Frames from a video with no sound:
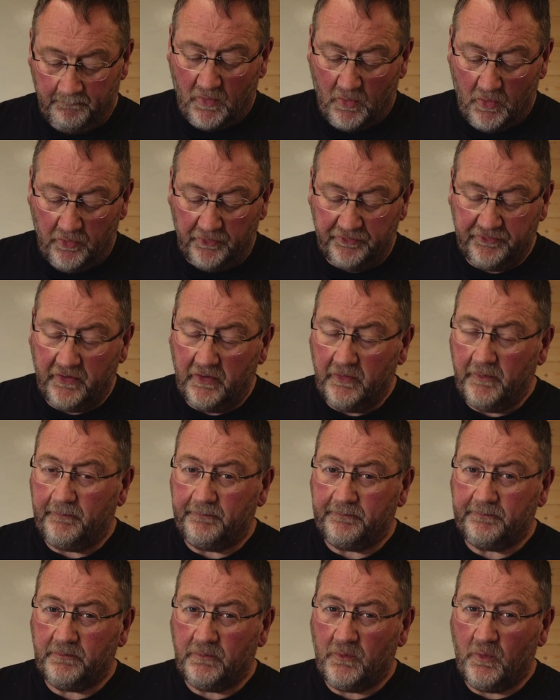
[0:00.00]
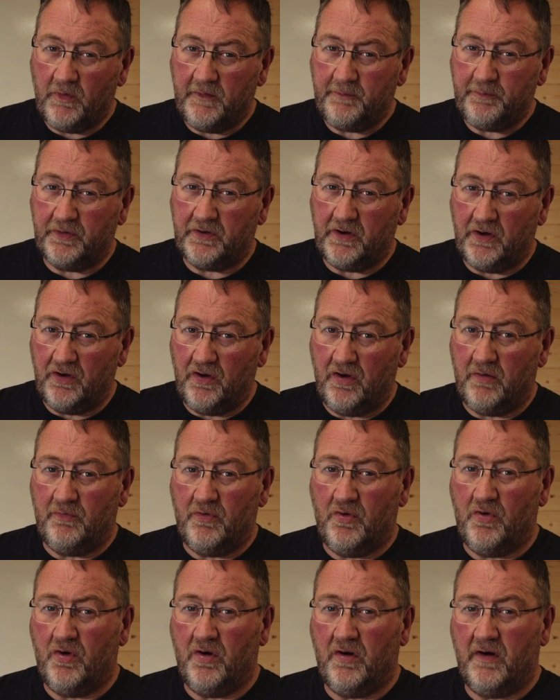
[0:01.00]
Also, we put a lot
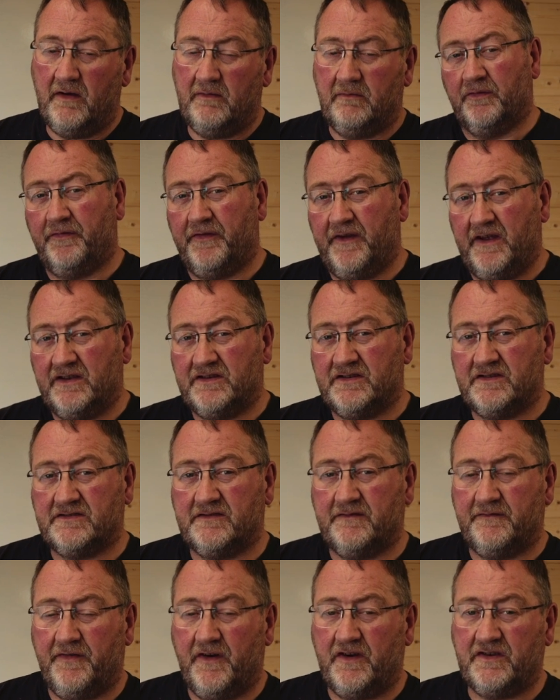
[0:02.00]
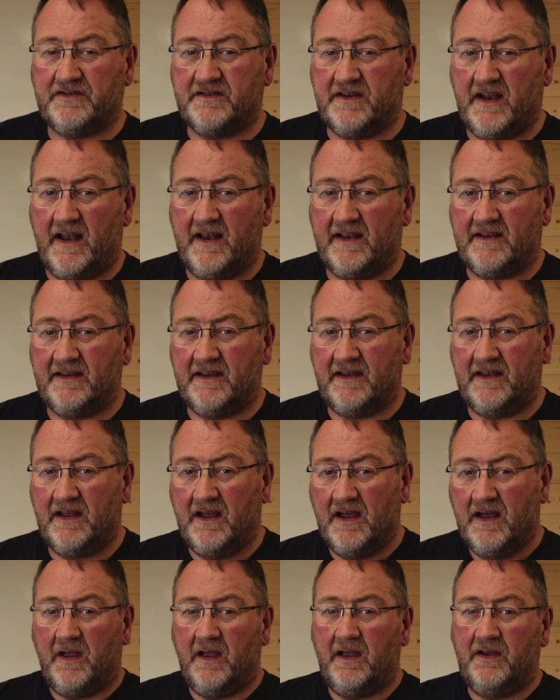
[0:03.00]
more features and
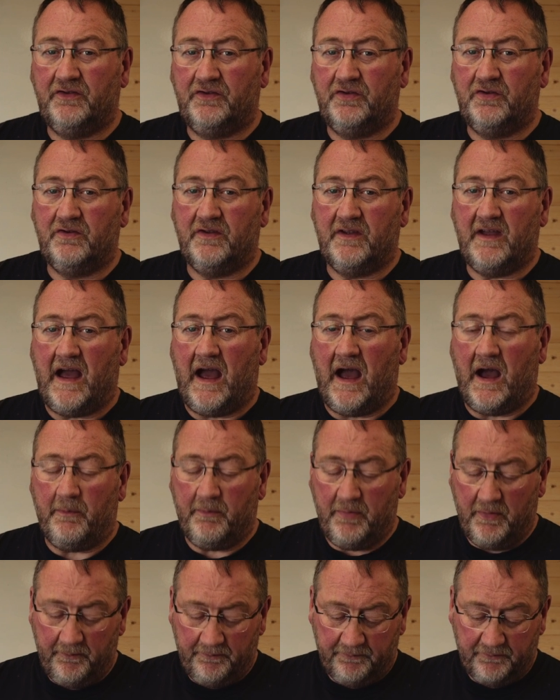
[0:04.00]
functionality into the app.